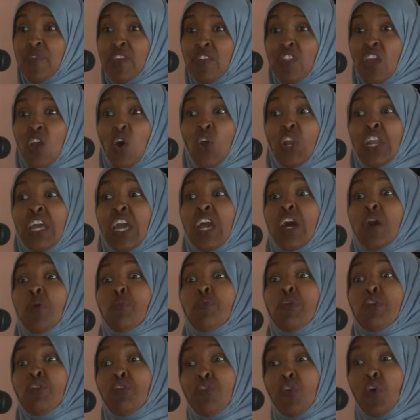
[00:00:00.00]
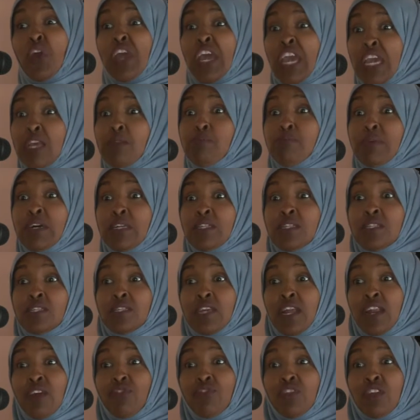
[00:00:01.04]
They only help you for 8 months,
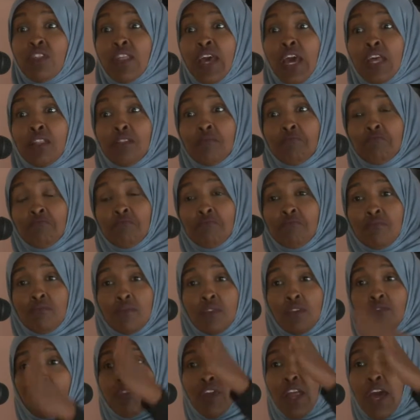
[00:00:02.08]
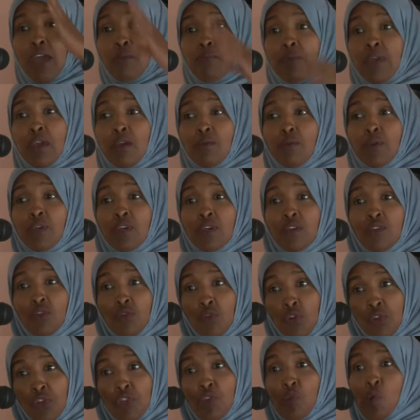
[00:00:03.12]
and after that, fly, baby,
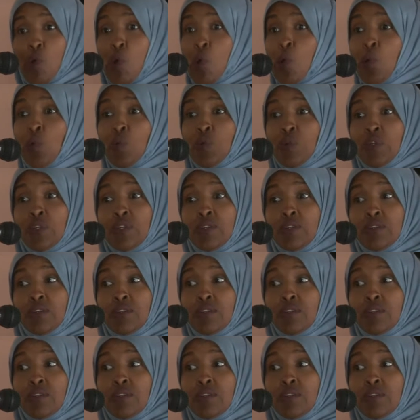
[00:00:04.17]
you're on your own.